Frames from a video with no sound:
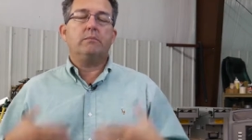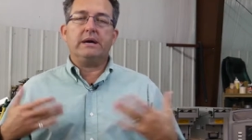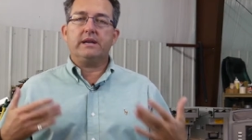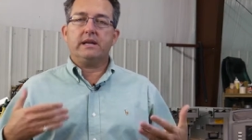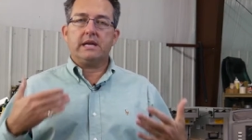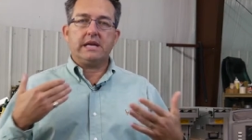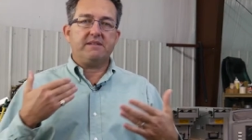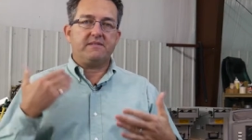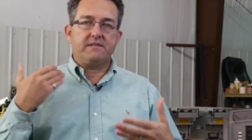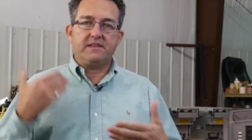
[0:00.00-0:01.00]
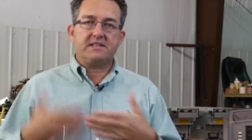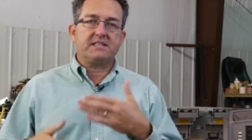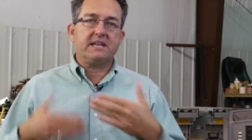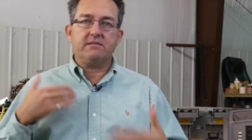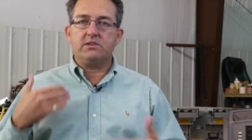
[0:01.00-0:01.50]
but if this
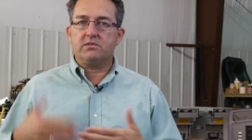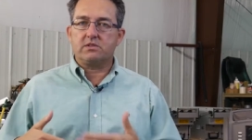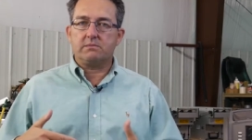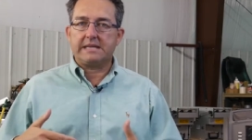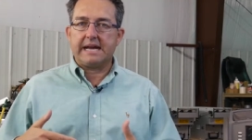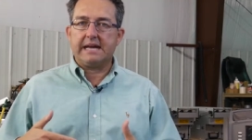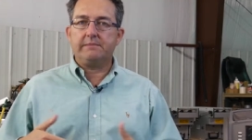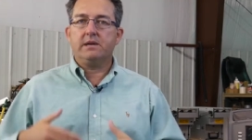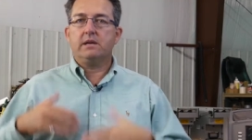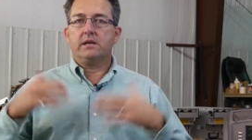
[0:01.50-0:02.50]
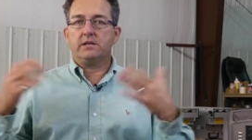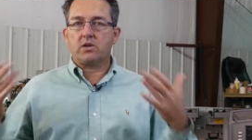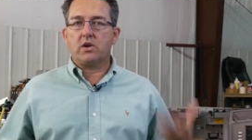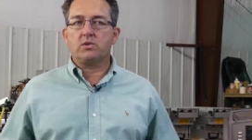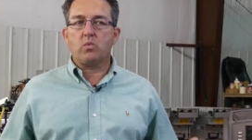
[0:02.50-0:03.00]
saves you some time, it's,
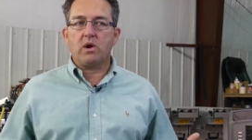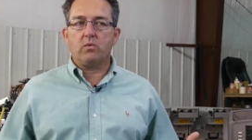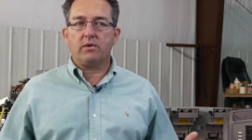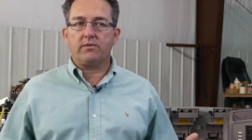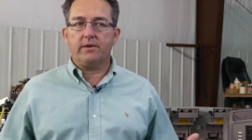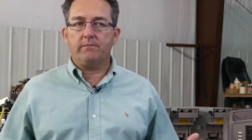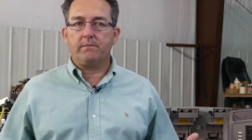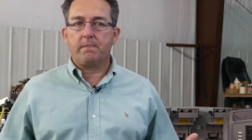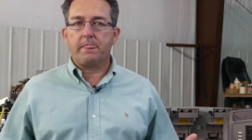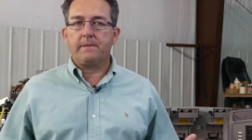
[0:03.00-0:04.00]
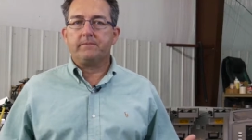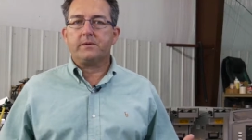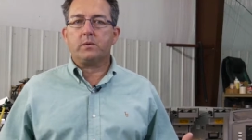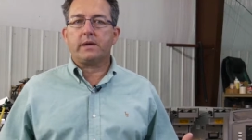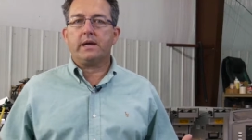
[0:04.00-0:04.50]
it's well worth it.
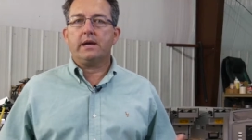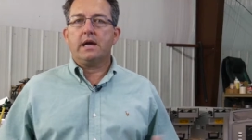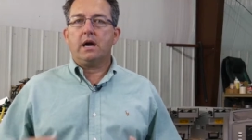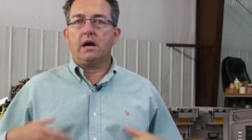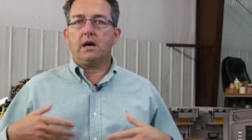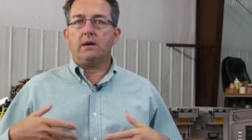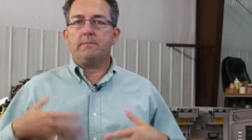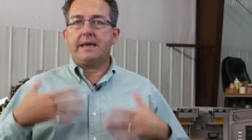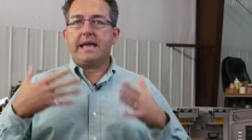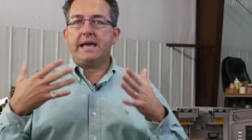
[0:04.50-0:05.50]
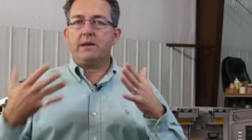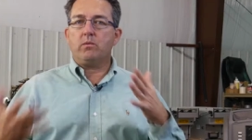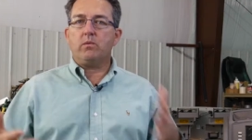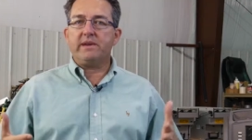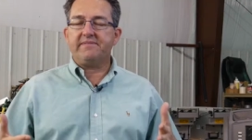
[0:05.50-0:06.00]
Okay? Um, and
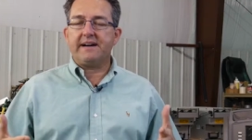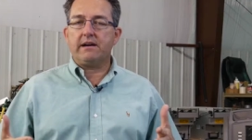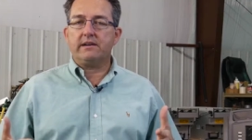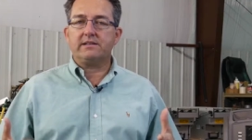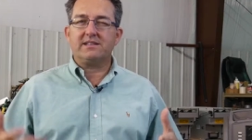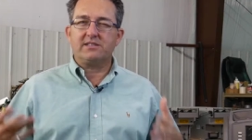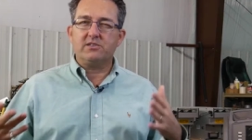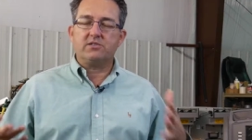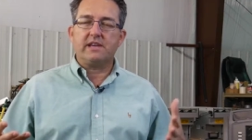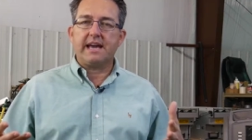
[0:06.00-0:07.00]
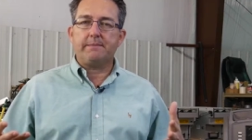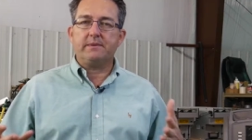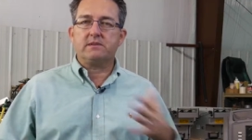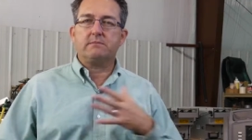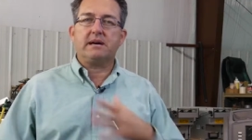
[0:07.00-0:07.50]
then what we found is this usually
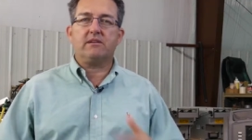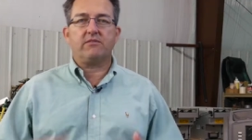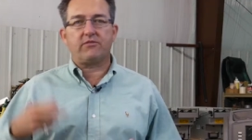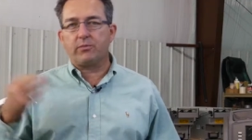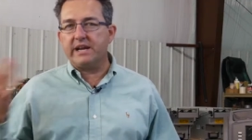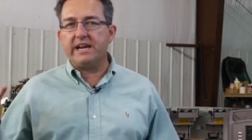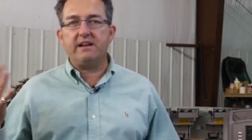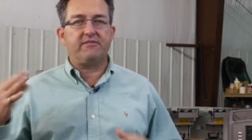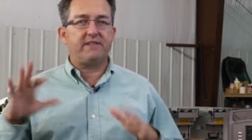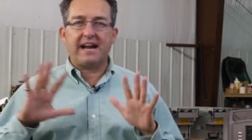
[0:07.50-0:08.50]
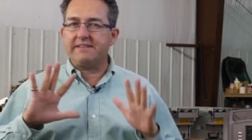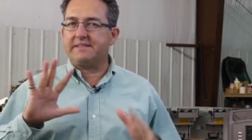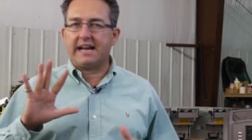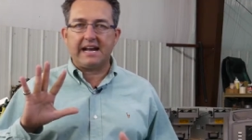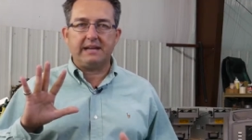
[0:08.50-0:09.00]
happens about three to
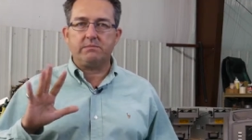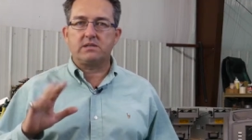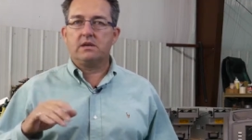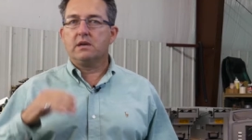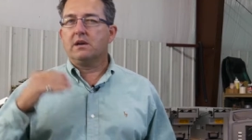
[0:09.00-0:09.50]
five times